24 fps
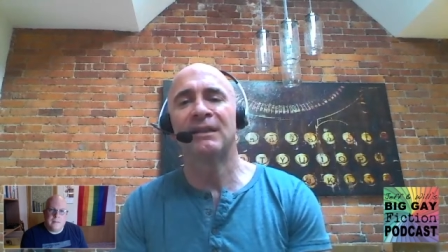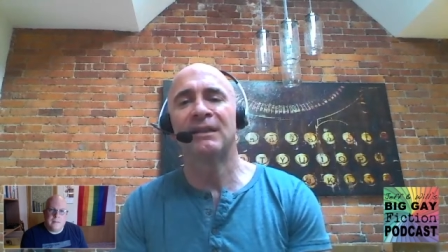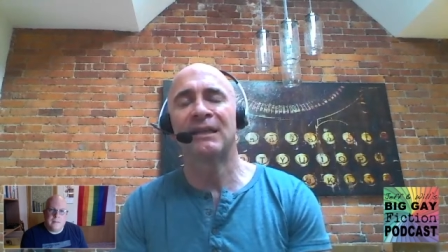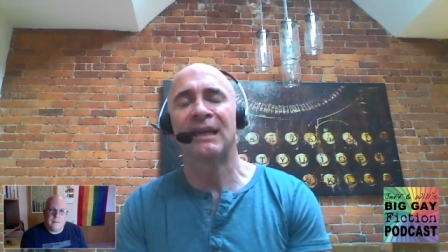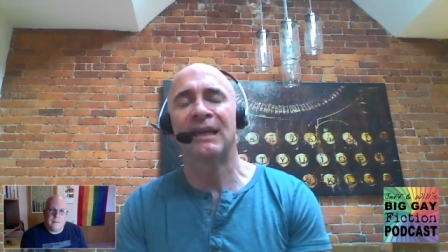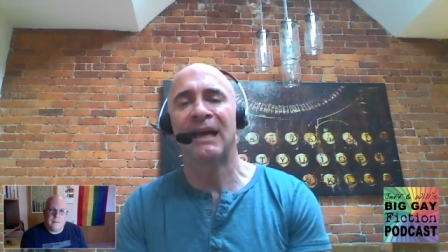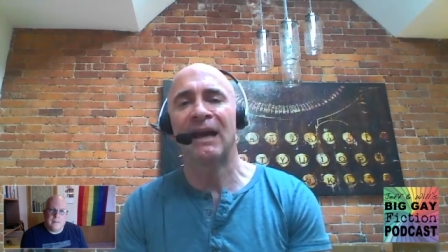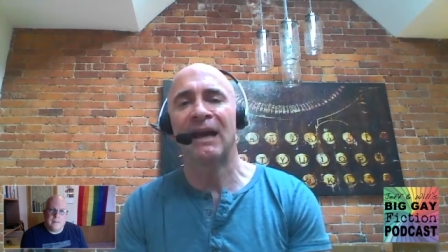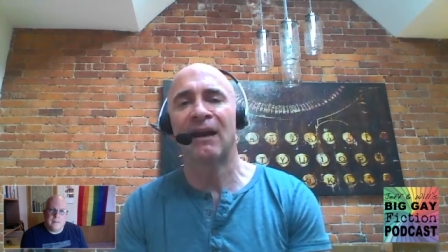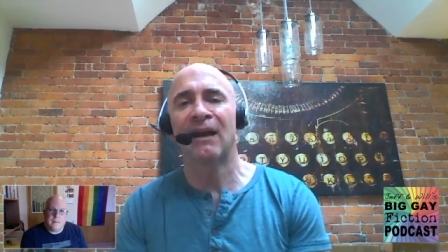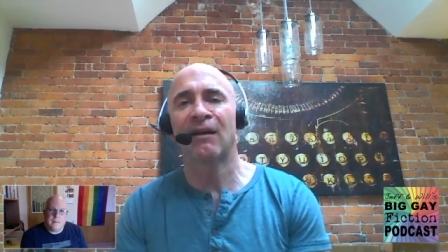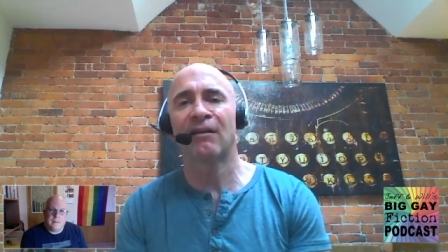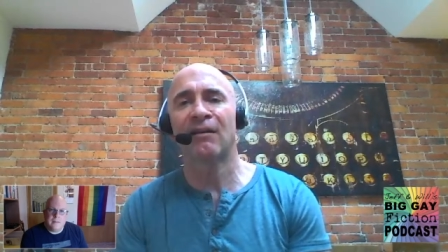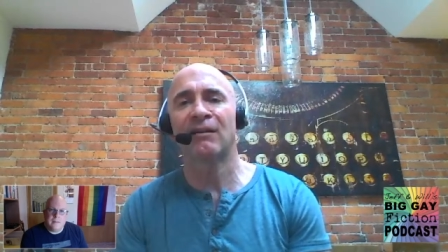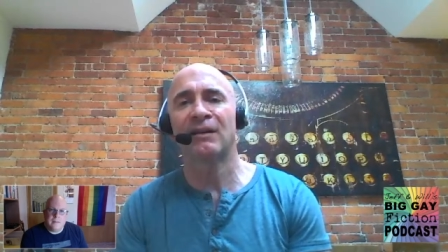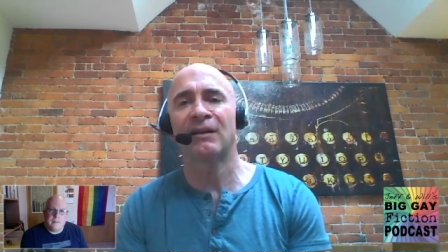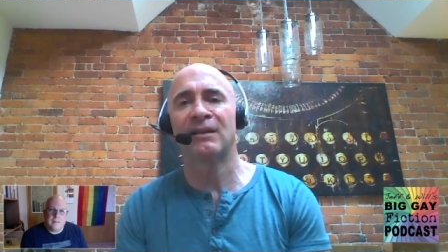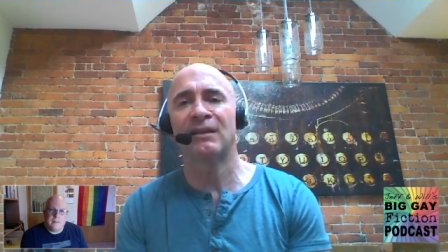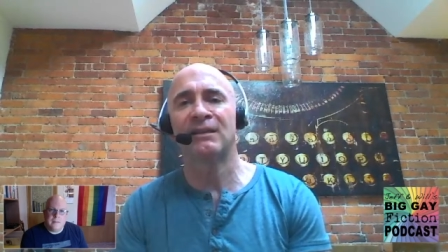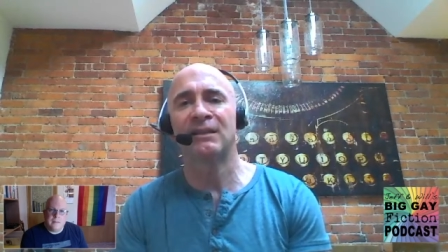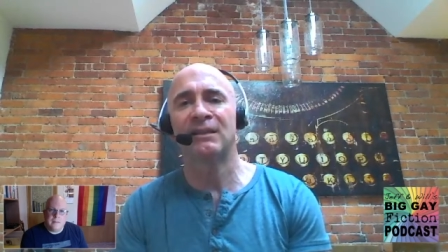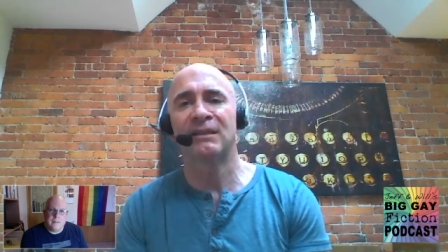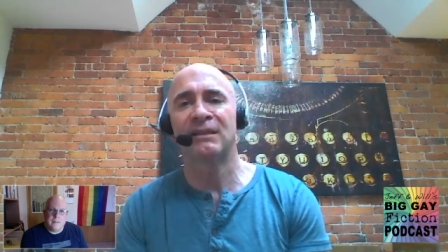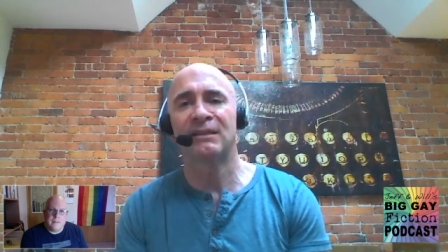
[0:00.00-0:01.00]
care
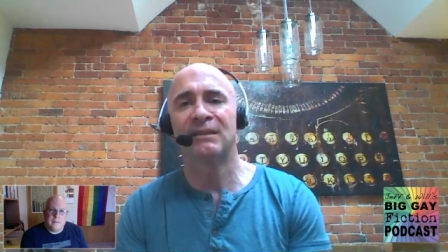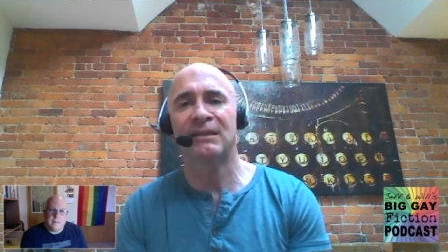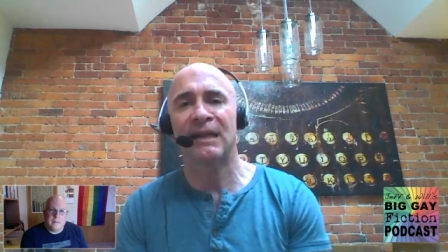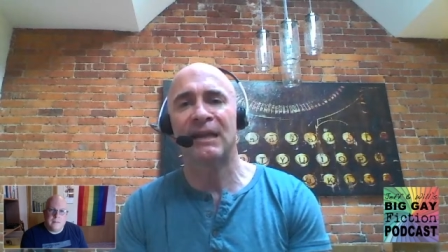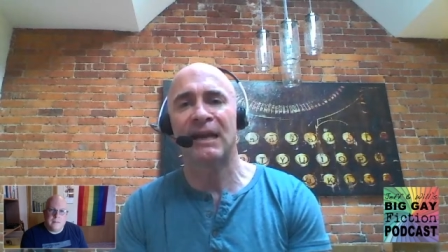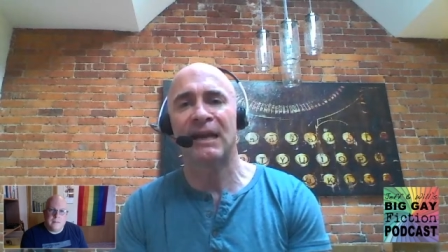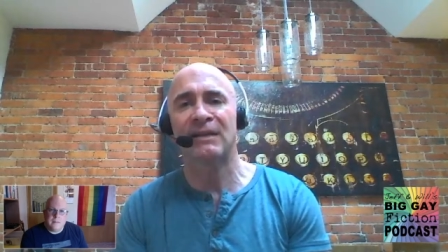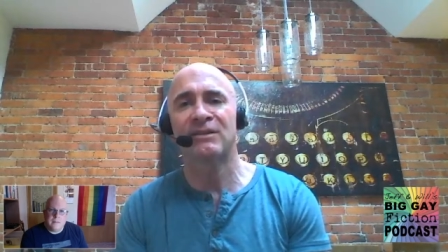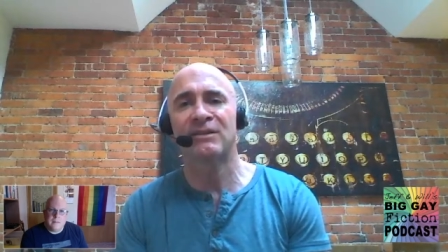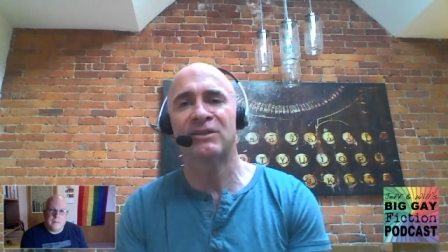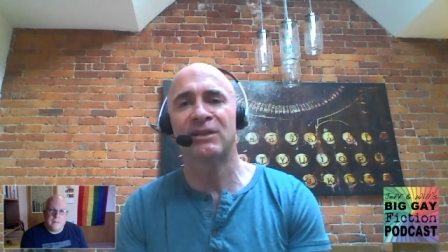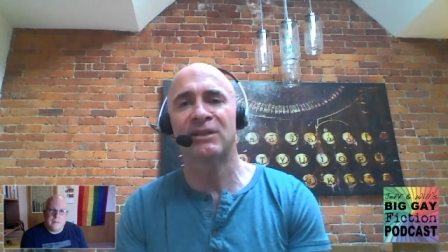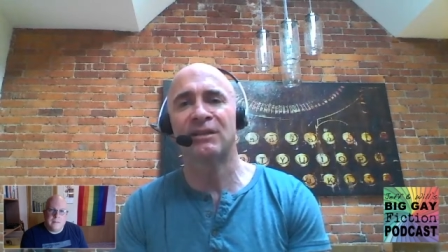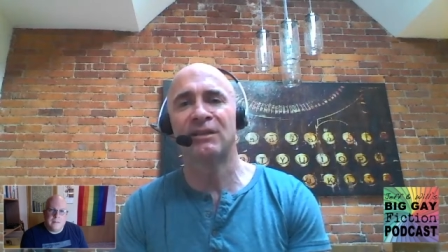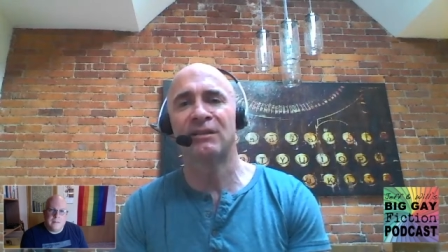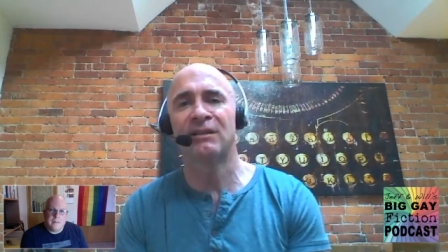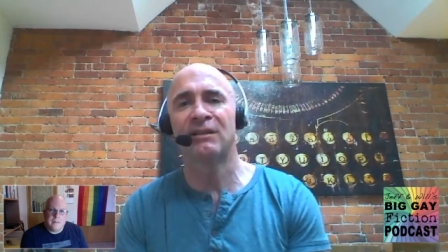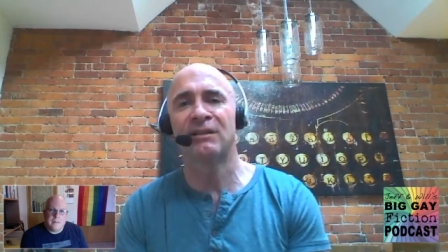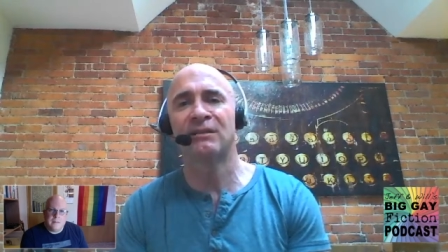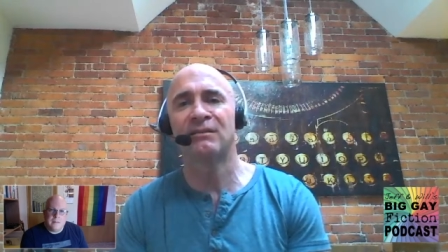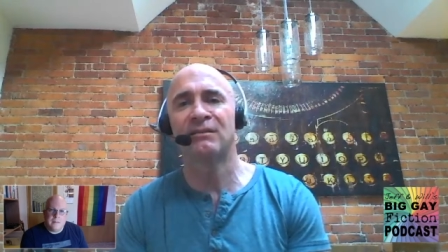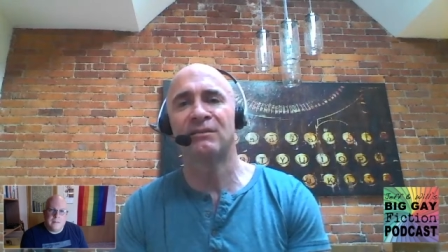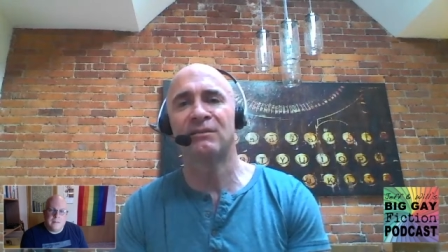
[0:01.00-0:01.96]
and the attention